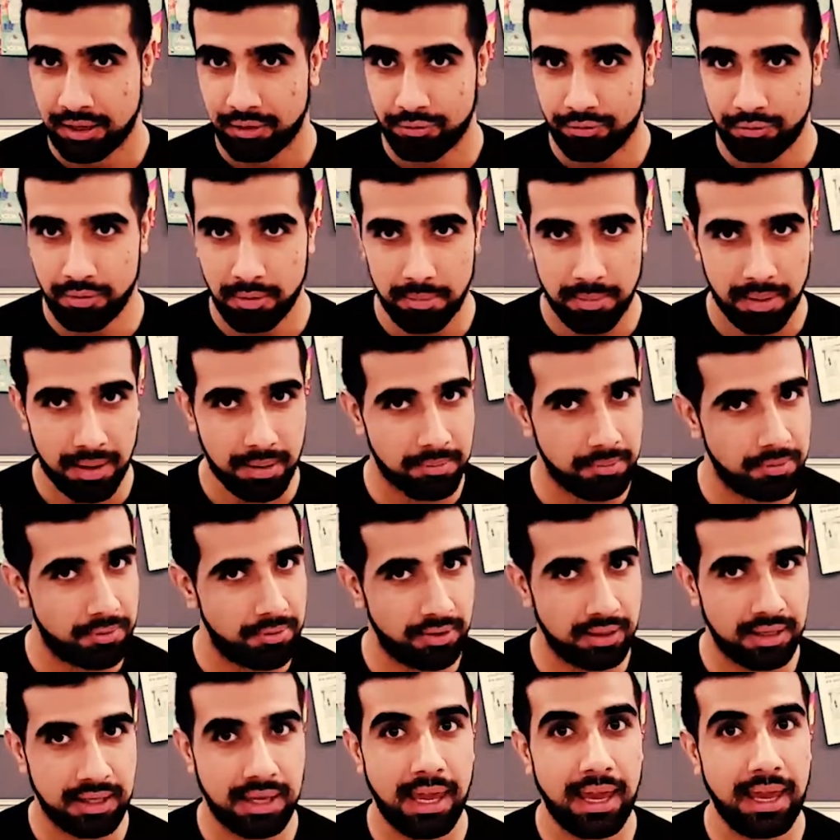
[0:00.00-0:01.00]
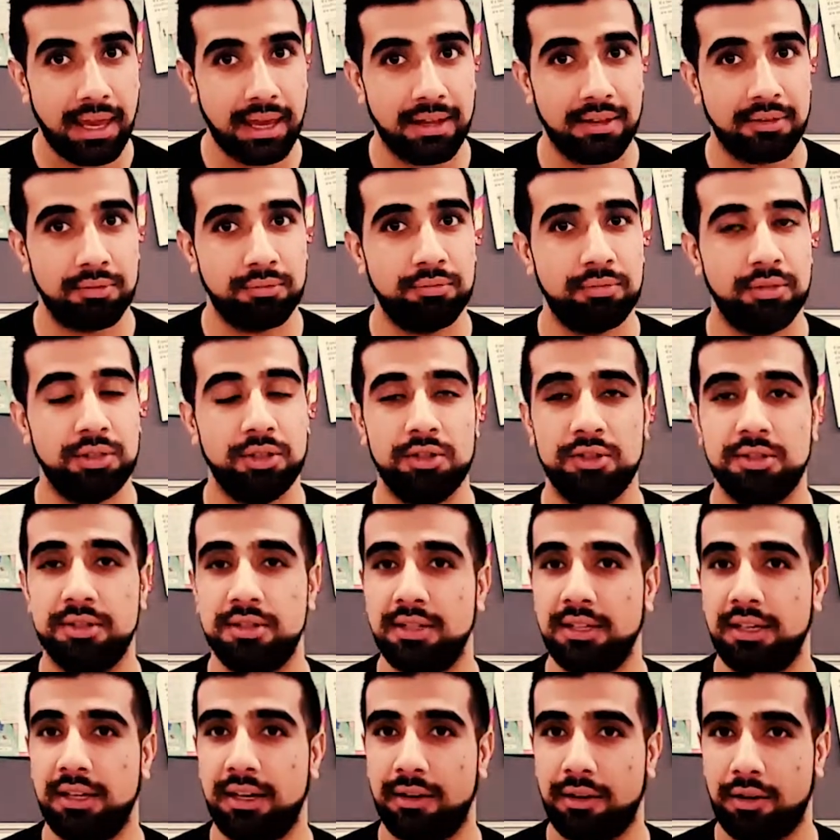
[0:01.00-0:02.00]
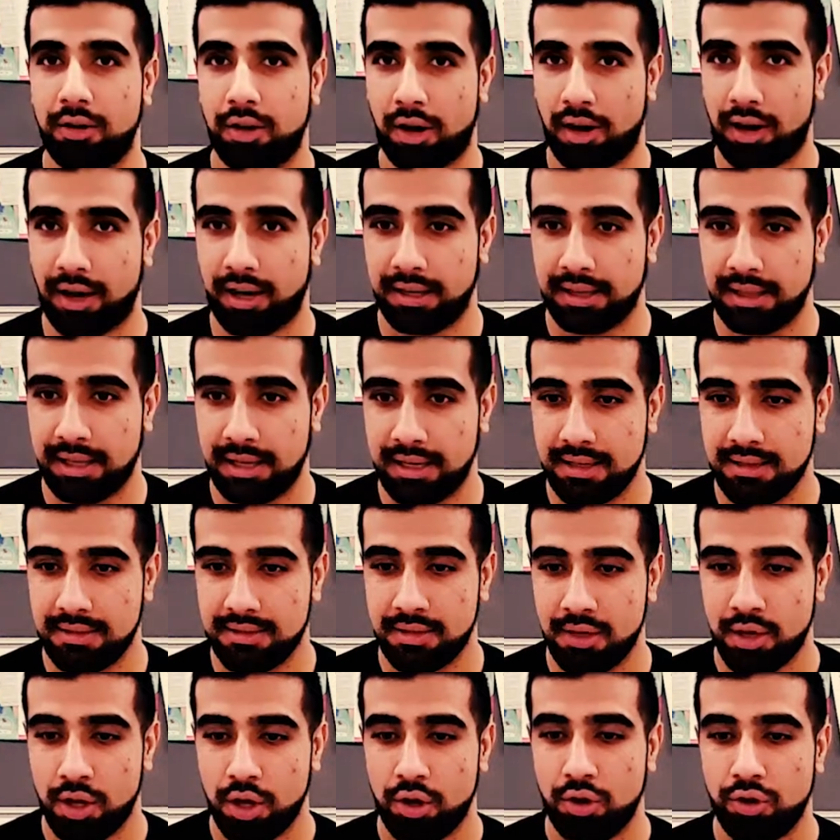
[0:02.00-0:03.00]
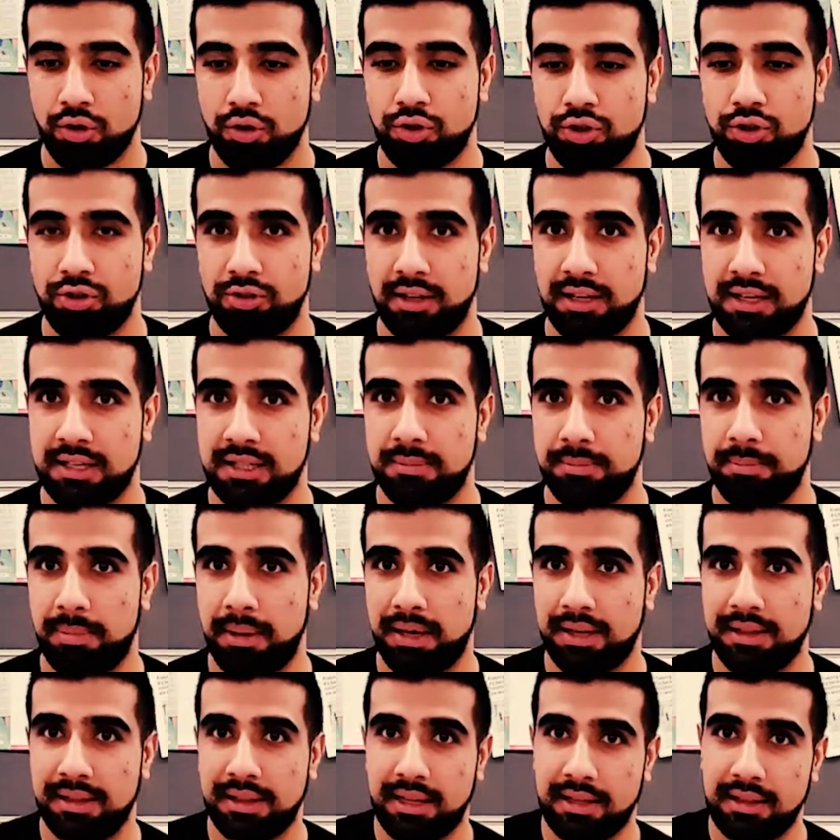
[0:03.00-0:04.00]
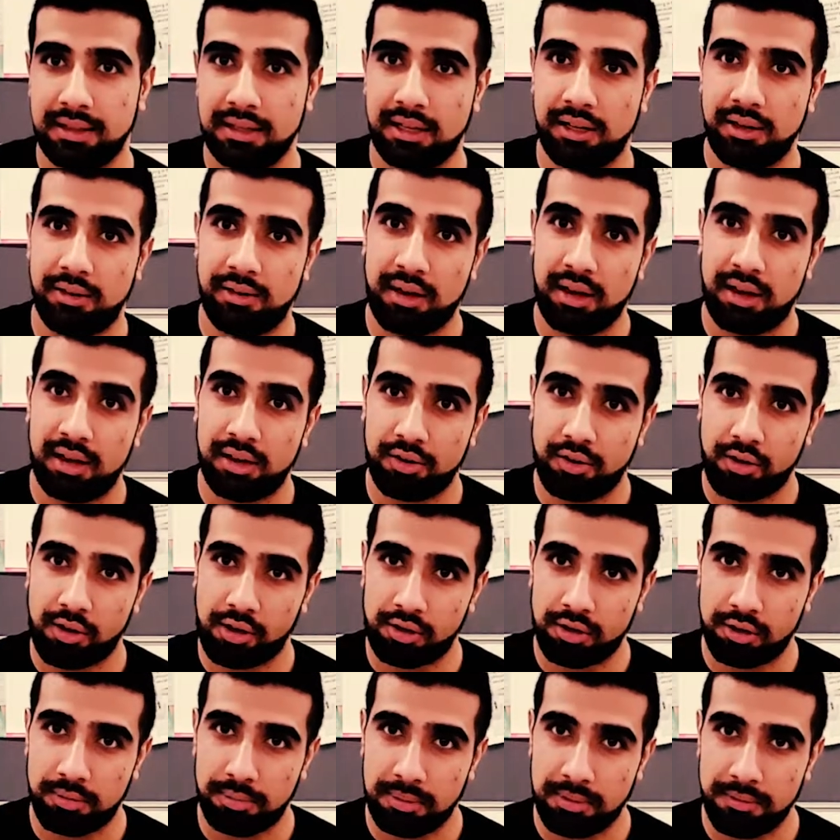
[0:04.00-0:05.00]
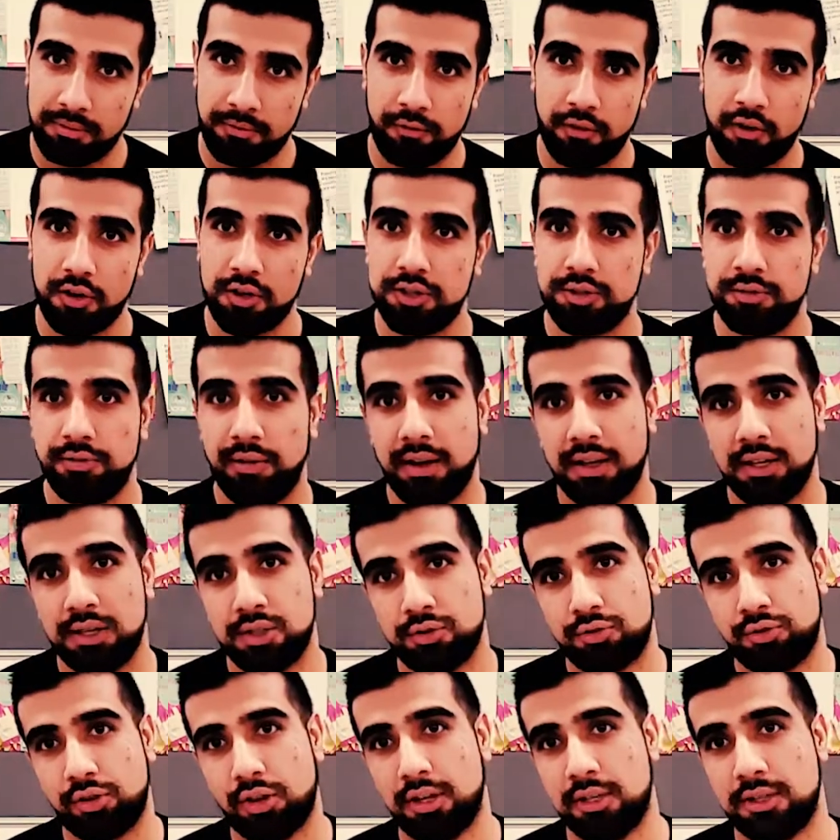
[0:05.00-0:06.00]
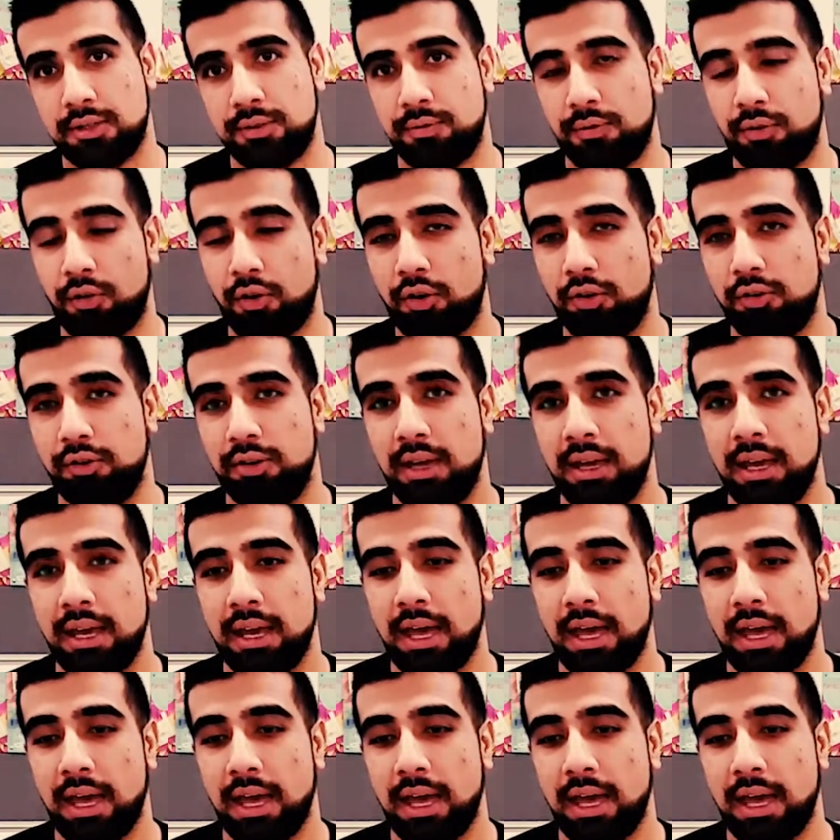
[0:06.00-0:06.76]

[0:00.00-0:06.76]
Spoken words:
Remember again, when you see a kinase, you should expect that there are going to be phosphates transferred